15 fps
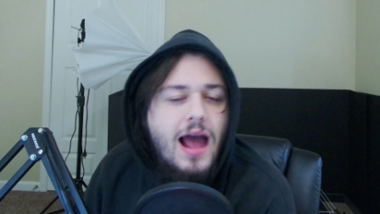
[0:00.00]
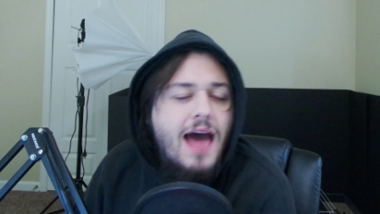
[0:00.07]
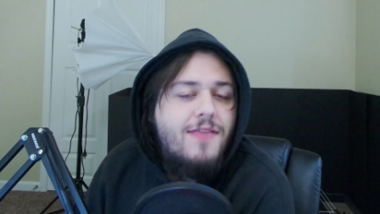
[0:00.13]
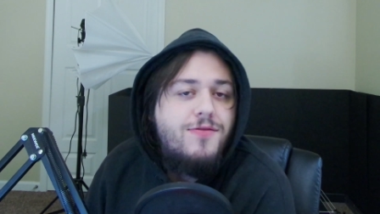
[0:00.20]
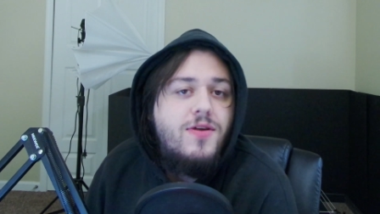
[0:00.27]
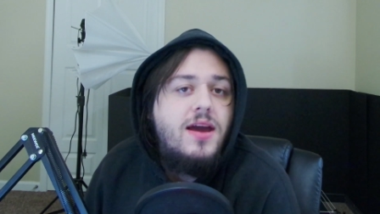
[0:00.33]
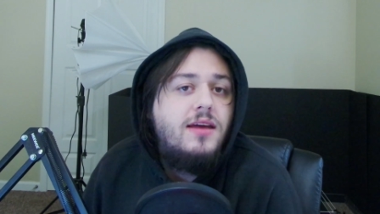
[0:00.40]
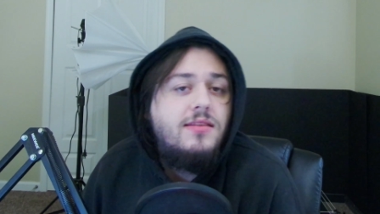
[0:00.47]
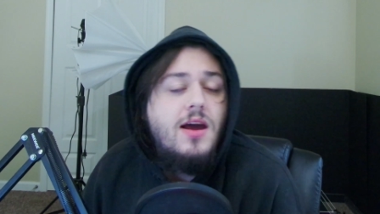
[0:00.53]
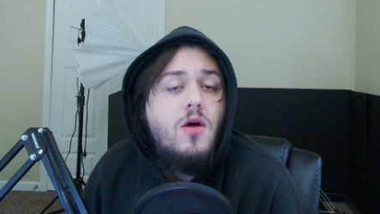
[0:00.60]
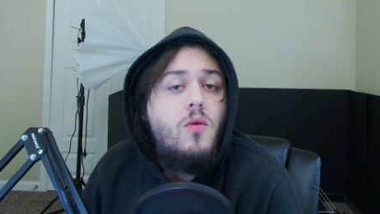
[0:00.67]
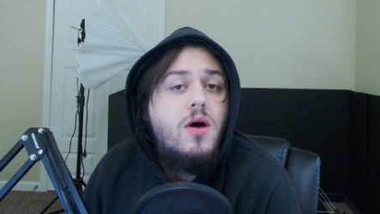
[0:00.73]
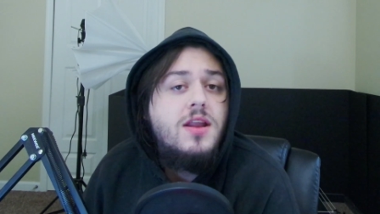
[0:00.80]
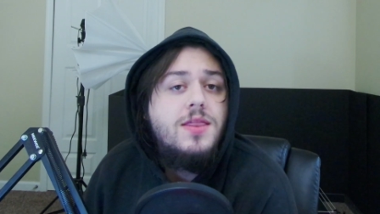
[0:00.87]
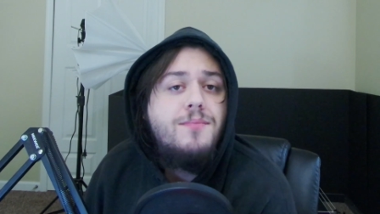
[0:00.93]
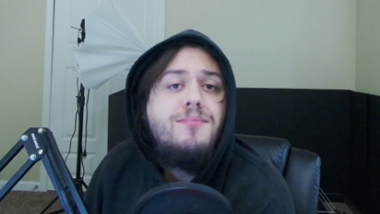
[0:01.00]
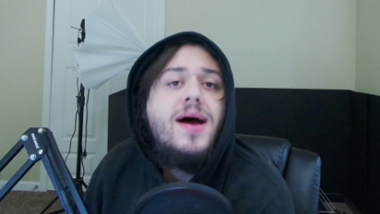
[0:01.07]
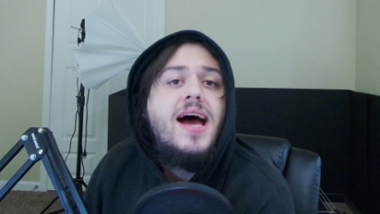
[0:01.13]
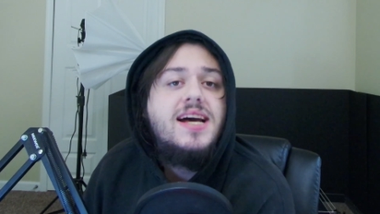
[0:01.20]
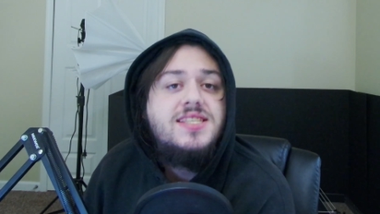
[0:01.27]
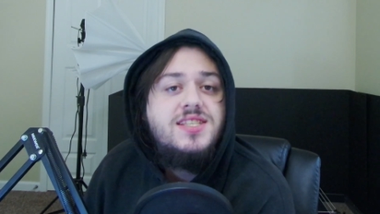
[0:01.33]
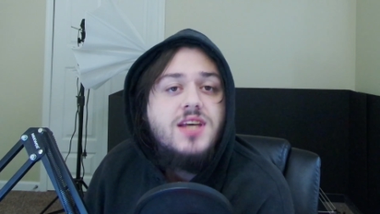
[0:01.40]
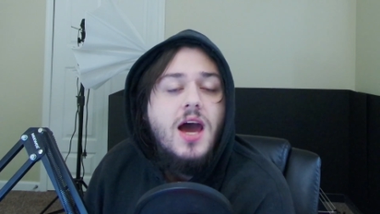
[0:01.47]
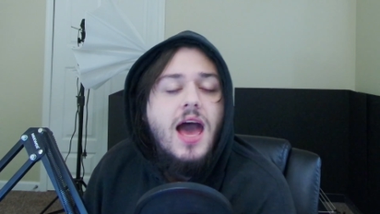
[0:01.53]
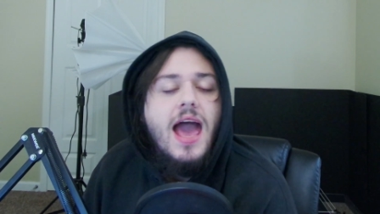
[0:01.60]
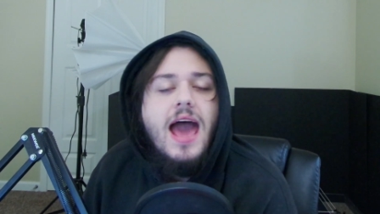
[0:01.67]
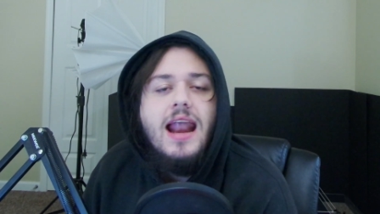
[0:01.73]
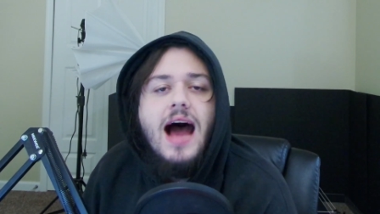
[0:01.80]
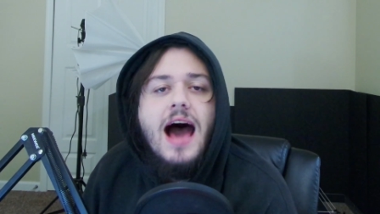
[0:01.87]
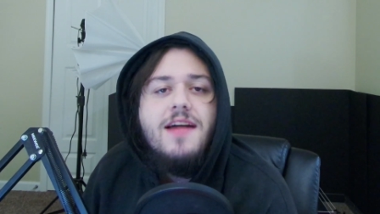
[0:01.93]
I think they're one of the best,
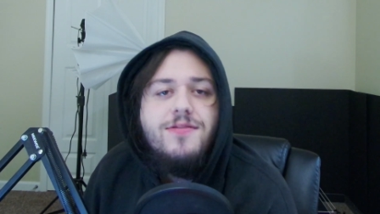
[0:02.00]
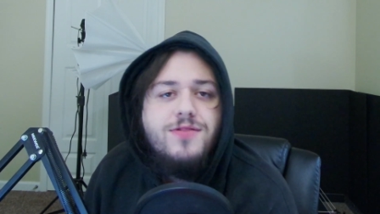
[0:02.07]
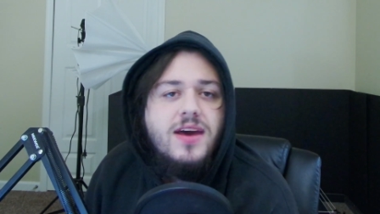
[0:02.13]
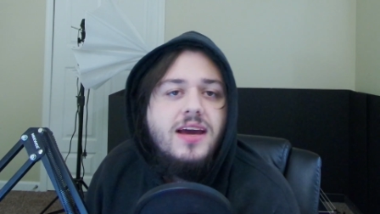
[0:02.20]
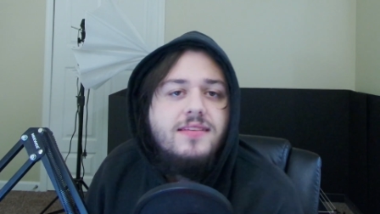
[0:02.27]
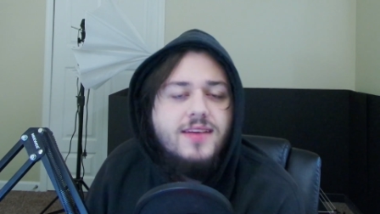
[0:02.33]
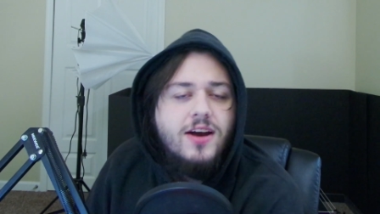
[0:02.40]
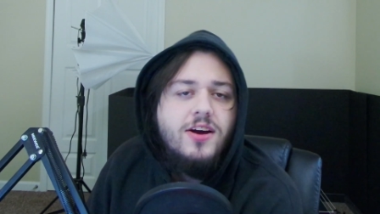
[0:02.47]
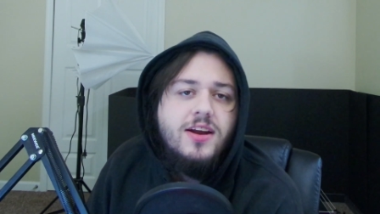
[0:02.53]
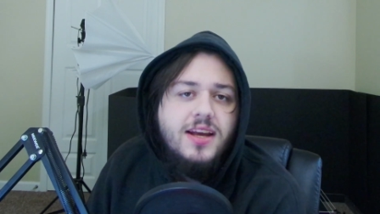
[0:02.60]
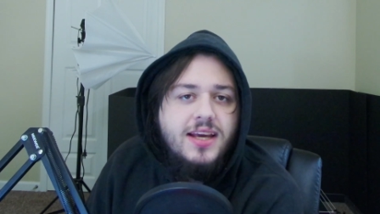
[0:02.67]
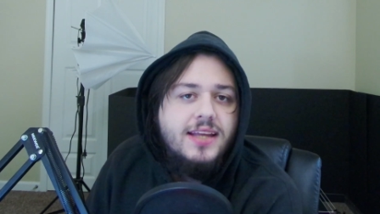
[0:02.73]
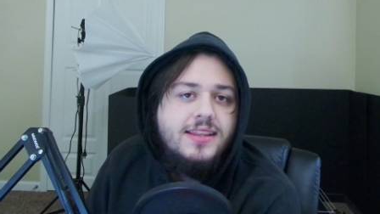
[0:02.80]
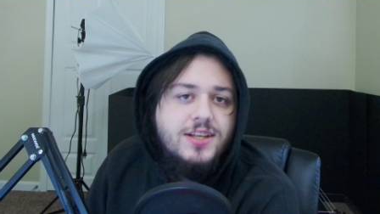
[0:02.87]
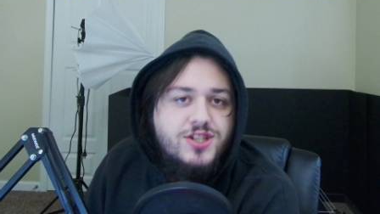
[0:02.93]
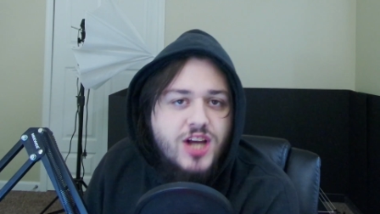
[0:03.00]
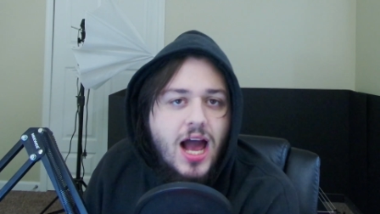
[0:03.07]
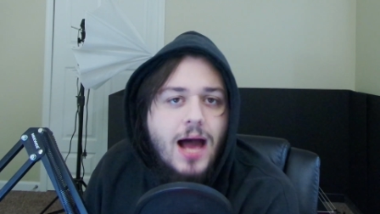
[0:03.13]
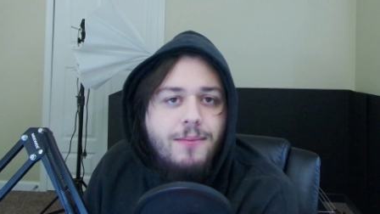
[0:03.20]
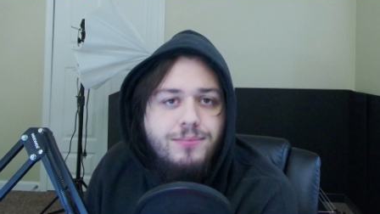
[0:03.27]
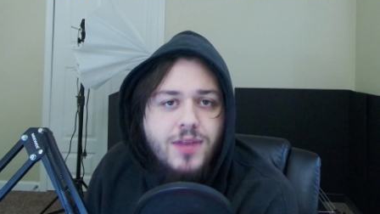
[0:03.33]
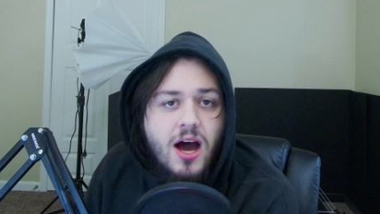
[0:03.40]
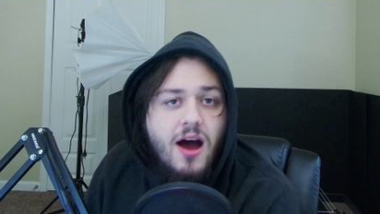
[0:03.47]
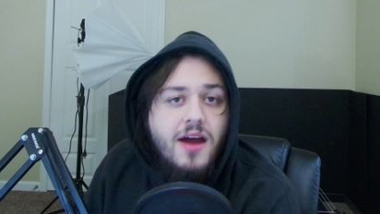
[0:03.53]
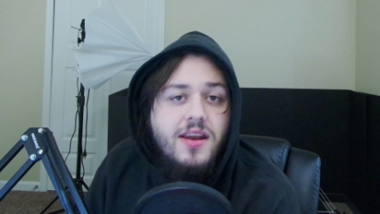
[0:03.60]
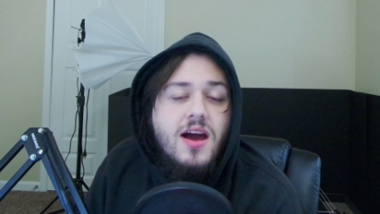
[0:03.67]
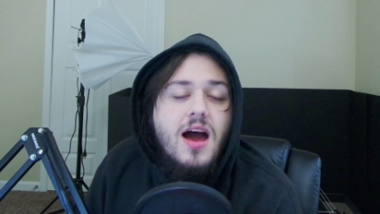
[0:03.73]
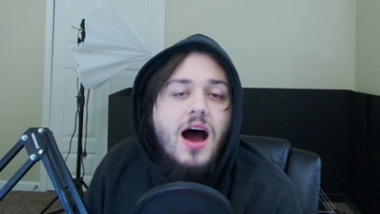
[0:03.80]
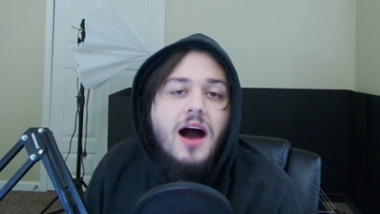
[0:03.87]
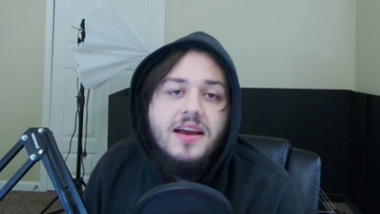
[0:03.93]
and I think they're going to get the job done
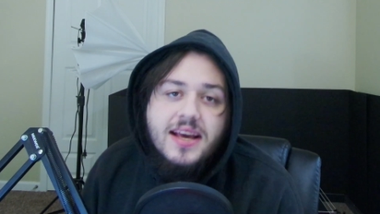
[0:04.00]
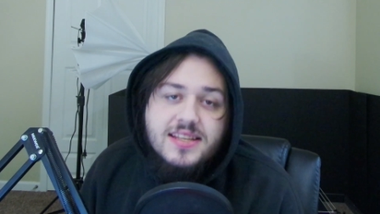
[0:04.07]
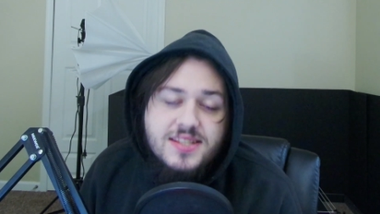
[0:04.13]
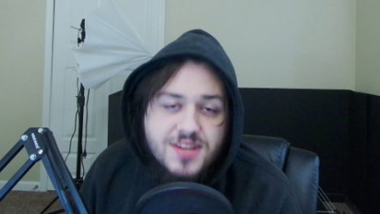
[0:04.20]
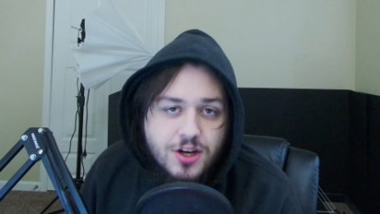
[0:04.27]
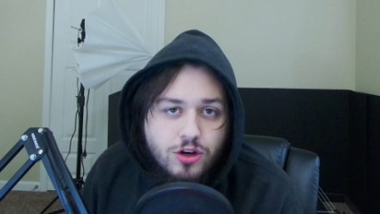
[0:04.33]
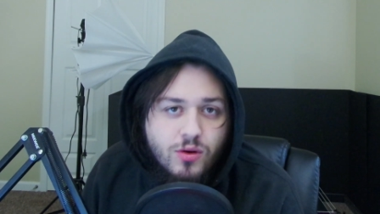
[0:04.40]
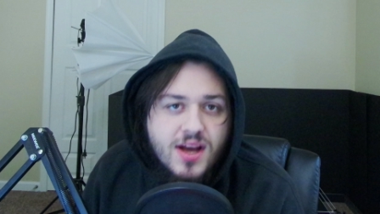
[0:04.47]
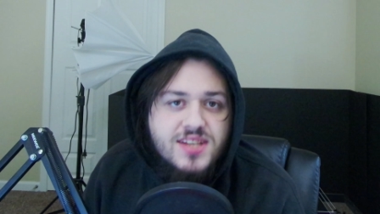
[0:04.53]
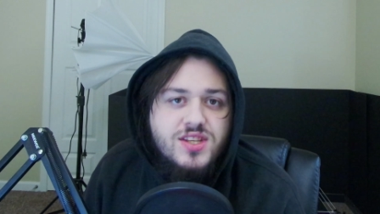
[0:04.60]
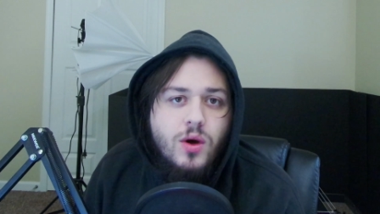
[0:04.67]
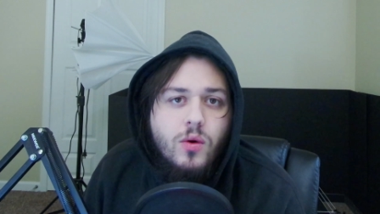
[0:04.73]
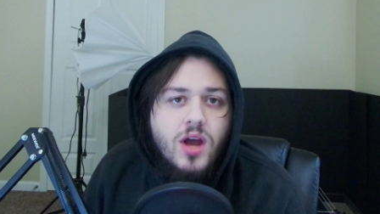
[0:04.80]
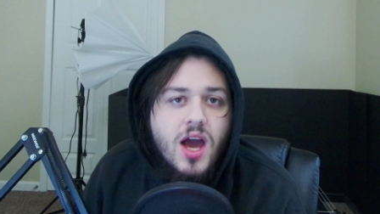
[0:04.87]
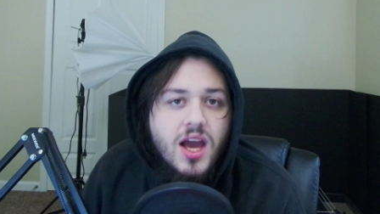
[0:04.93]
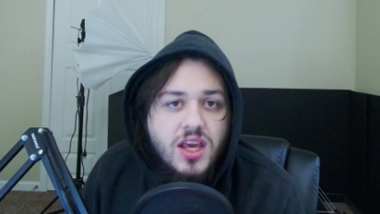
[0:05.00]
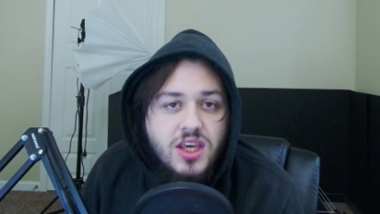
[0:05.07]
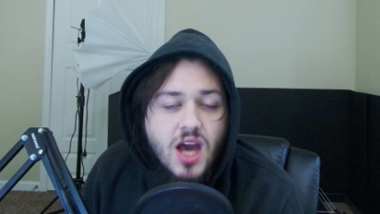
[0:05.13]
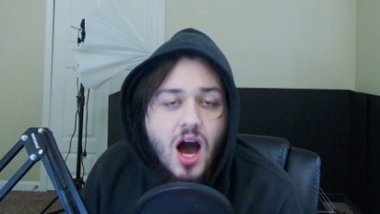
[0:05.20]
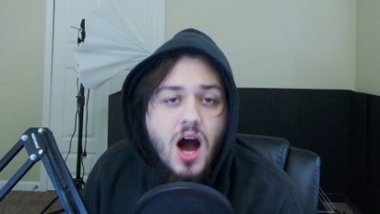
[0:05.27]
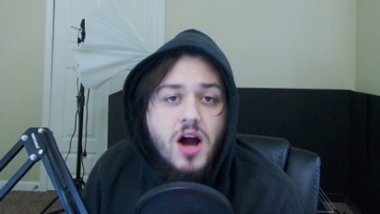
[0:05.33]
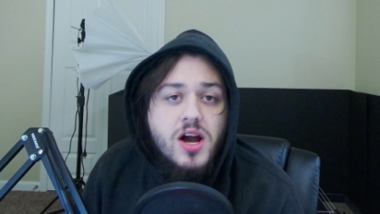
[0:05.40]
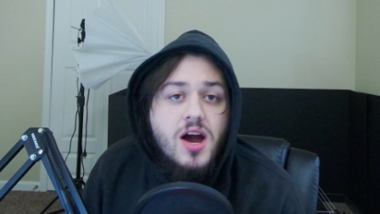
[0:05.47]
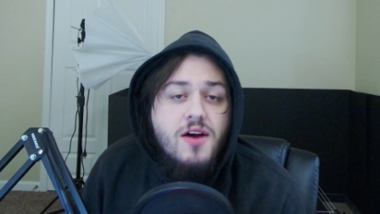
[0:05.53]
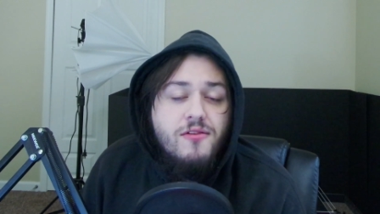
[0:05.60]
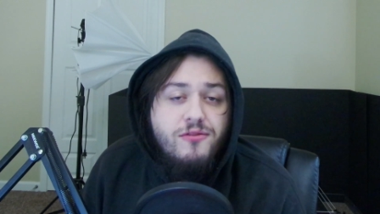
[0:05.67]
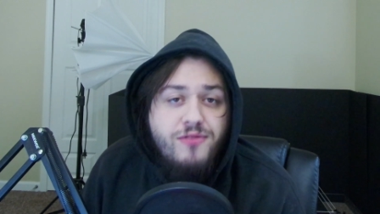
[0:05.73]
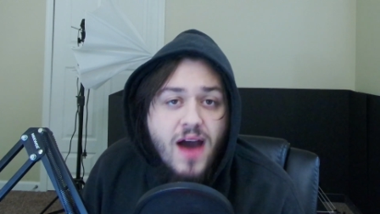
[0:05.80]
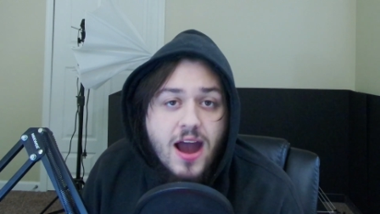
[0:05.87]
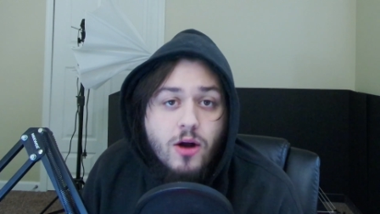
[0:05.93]
against the Grizzled Young
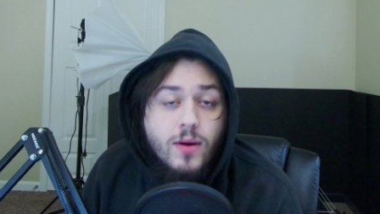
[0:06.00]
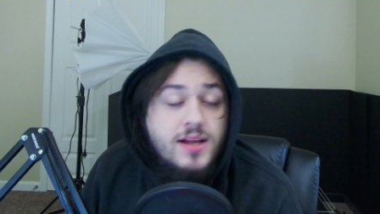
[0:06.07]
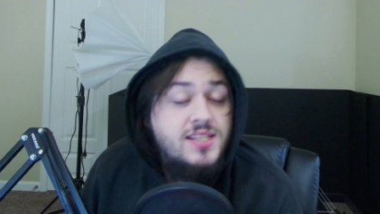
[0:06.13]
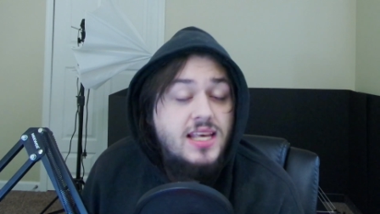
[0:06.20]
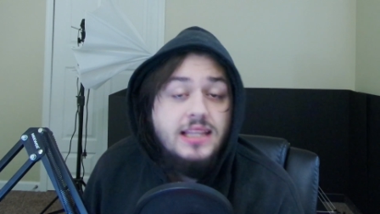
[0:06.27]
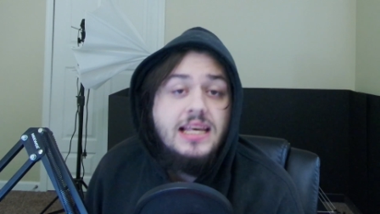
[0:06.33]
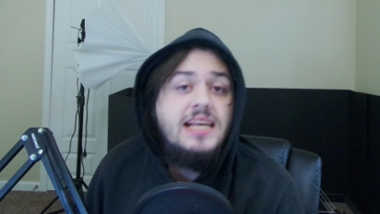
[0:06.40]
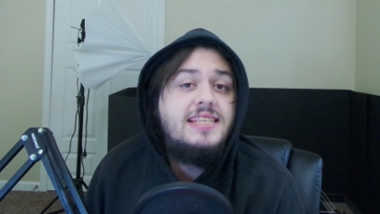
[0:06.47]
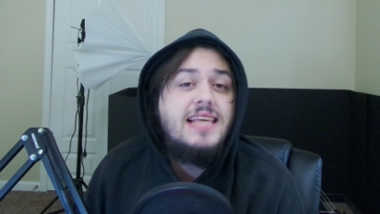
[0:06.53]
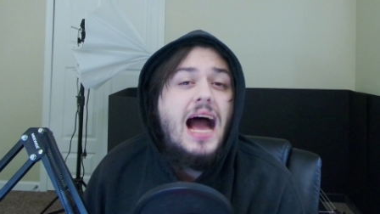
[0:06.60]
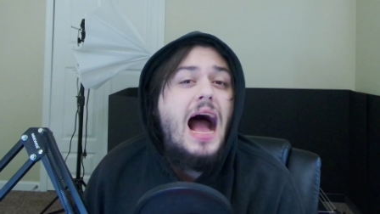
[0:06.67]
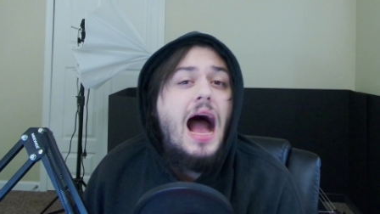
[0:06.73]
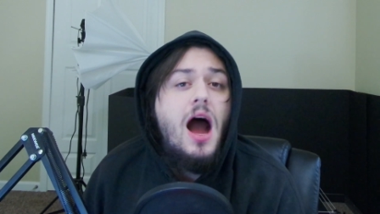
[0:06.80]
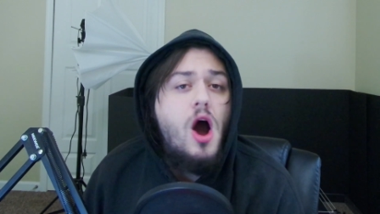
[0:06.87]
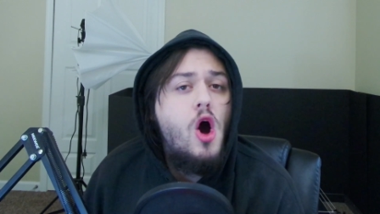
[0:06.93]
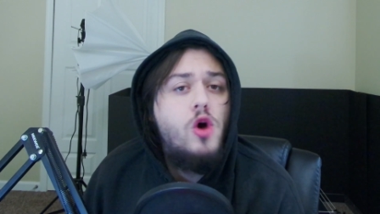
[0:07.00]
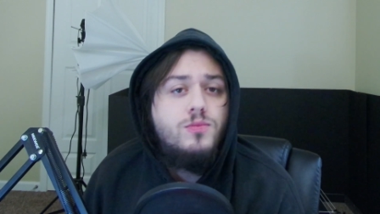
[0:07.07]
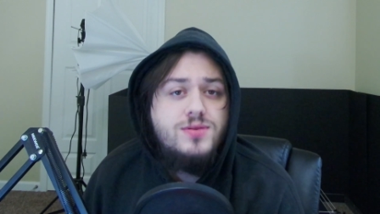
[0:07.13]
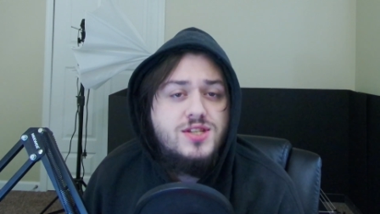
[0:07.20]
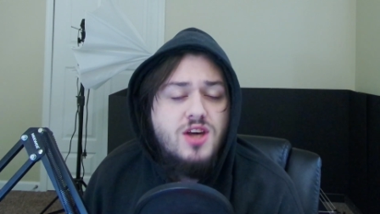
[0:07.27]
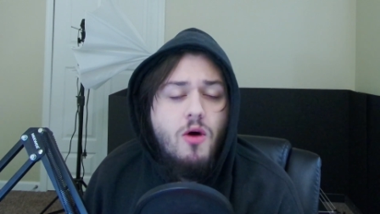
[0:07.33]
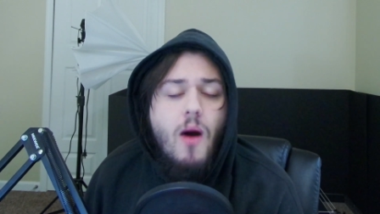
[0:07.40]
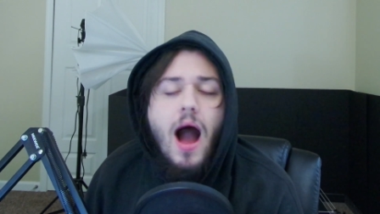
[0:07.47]
Veterans. At least I hope so.